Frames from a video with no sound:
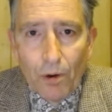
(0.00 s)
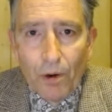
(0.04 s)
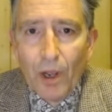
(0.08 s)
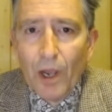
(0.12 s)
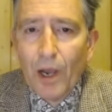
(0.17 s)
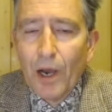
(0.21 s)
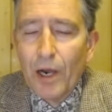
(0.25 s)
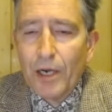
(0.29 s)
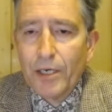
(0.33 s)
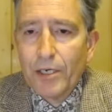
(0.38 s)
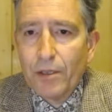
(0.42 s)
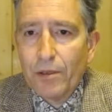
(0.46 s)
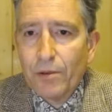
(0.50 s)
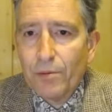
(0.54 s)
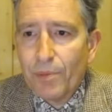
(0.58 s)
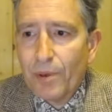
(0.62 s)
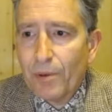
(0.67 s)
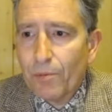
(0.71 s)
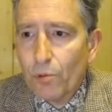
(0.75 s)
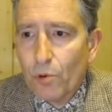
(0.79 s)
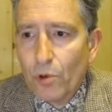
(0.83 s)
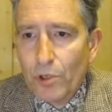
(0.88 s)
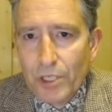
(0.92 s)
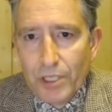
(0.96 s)
I don't think people
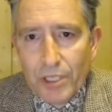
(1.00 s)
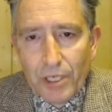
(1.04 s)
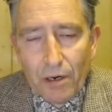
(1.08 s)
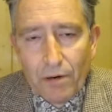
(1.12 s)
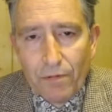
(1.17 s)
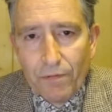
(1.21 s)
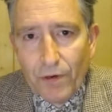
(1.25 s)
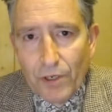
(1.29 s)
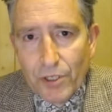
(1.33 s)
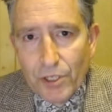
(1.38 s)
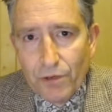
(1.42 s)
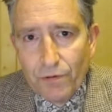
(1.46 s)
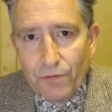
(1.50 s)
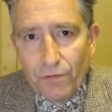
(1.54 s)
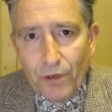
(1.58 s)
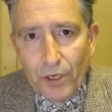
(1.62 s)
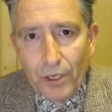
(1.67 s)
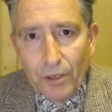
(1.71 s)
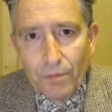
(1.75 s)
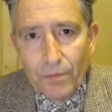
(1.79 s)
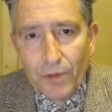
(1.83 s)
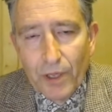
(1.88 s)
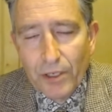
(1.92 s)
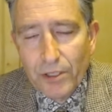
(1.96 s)
want to sacrifice their freedom.
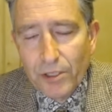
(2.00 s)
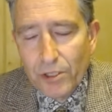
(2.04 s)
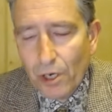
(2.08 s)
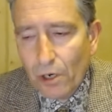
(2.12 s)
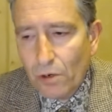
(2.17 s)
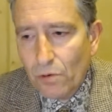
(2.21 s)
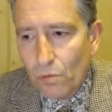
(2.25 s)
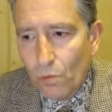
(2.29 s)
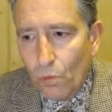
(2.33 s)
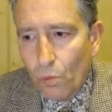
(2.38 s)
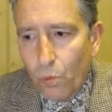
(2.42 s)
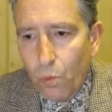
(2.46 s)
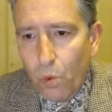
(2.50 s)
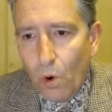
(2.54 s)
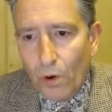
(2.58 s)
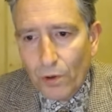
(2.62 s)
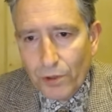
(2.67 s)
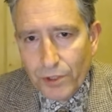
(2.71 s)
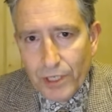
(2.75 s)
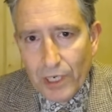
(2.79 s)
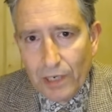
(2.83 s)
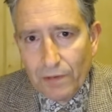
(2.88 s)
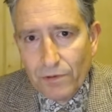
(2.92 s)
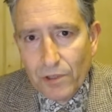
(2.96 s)
They don't want to
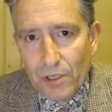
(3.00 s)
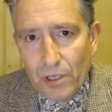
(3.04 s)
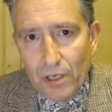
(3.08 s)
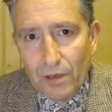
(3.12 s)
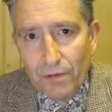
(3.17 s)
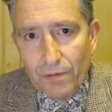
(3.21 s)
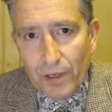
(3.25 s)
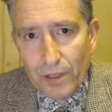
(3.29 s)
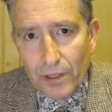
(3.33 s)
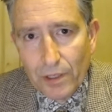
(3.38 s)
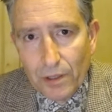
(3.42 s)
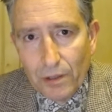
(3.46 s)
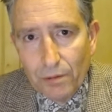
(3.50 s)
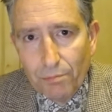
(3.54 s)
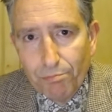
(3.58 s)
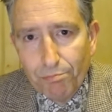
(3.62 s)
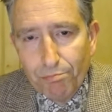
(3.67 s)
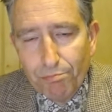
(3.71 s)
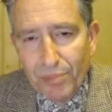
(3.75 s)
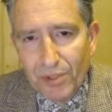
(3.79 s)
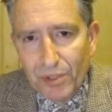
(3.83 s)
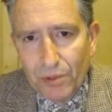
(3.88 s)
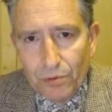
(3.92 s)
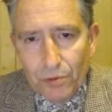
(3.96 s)
have to live under the
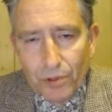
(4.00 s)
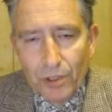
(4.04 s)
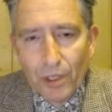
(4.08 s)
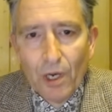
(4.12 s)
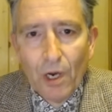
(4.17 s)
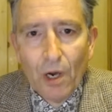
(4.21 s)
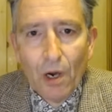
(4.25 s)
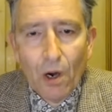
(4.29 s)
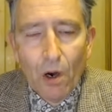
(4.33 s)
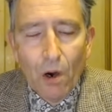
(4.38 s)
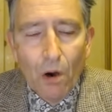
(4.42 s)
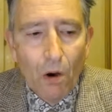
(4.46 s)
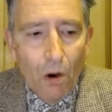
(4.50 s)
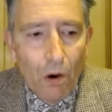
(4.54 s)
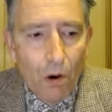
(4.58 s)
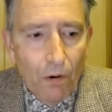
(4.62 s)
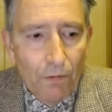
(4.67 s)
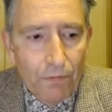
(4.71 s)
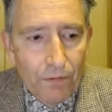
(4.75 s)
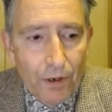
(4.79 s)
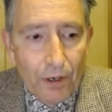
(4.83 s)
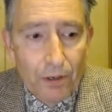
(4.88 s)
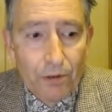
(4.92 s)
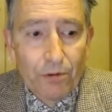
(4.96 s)
boot of
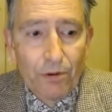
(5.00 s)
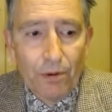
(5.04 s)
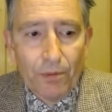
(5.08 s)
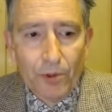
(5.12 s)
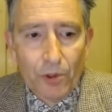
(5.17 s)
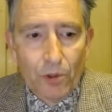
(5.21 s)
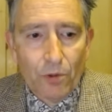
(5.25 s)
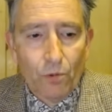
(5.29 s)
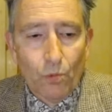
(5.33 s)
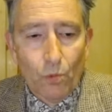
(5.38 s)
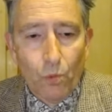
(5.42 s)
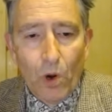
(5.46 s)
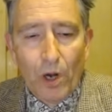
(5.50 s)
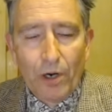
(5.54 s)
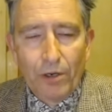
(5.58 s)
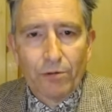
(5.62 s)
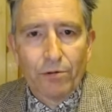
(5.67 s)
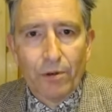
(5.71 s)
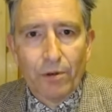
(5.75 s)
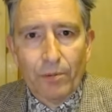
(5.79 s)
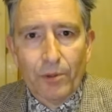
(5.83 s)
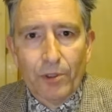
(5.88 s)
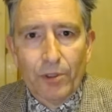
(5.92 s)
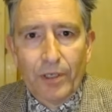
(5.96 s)
one
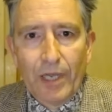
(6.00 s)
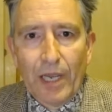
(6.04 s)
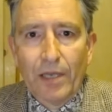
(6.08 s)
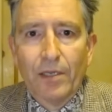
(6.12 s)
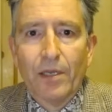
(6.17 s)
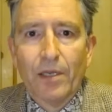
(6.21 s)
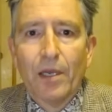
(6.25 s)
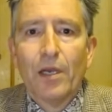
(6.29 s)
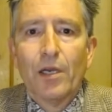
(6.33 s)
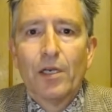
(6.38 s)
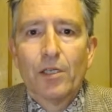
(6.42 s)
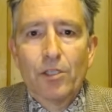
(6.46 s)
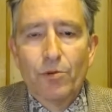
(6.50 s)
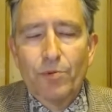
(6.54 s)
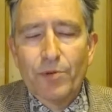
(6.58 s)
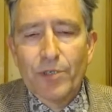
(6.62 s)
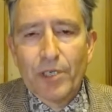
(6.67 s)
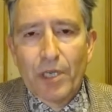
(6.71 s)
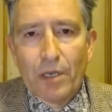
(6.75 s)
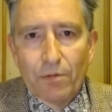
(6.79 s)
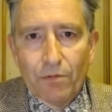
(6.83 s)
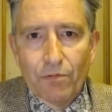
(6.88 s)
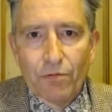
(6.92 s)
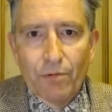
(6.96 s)
criminal gang to protect
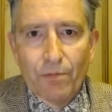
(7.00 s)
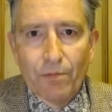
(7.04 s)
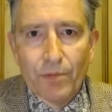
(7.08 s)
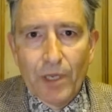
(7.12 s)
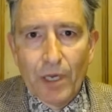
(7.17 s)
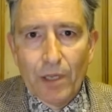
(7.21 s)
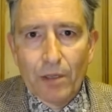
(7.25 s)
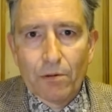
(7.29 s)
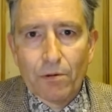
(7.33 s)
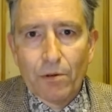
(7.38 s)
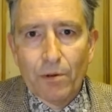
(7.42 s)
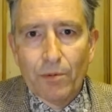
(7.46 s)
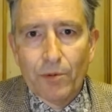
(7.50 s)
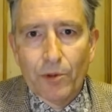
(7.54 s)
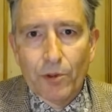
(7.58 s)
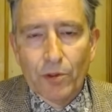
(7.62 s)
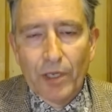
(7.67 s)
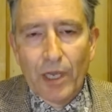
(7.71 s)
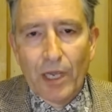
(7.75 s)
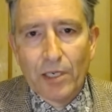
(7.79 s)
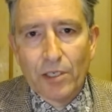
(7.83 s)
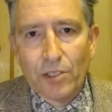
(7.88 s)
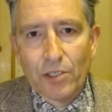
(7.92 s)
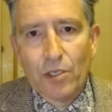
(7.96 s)
them from the other criminal
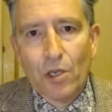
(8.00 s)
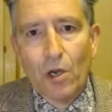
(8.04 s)
gangs,